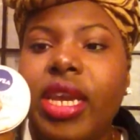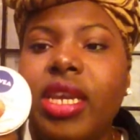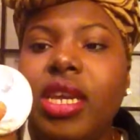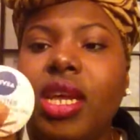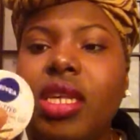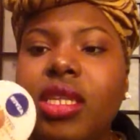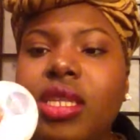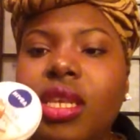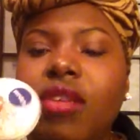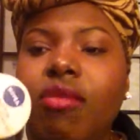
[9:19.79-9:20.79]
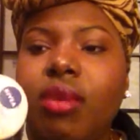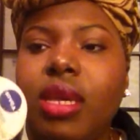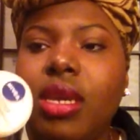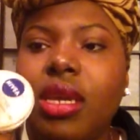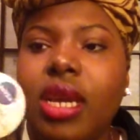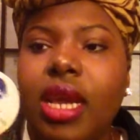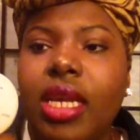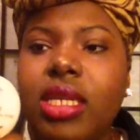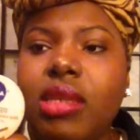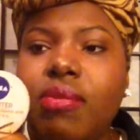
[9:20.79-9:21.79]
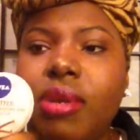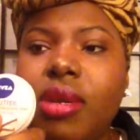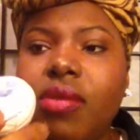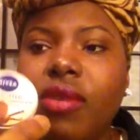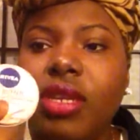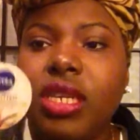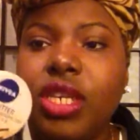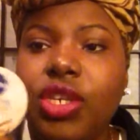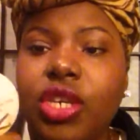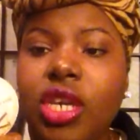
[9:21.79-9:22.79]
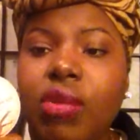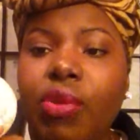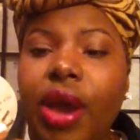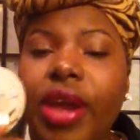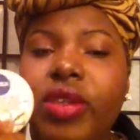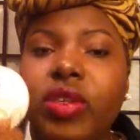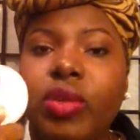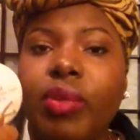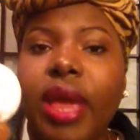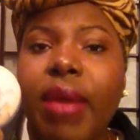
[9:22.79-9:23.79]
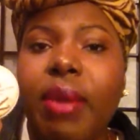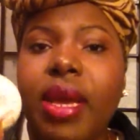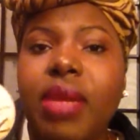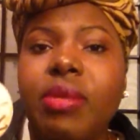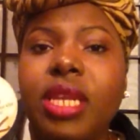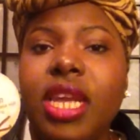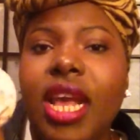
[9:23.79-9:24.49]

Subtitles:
and it does give me a nice bit of conditioning prior to applying my lipstick.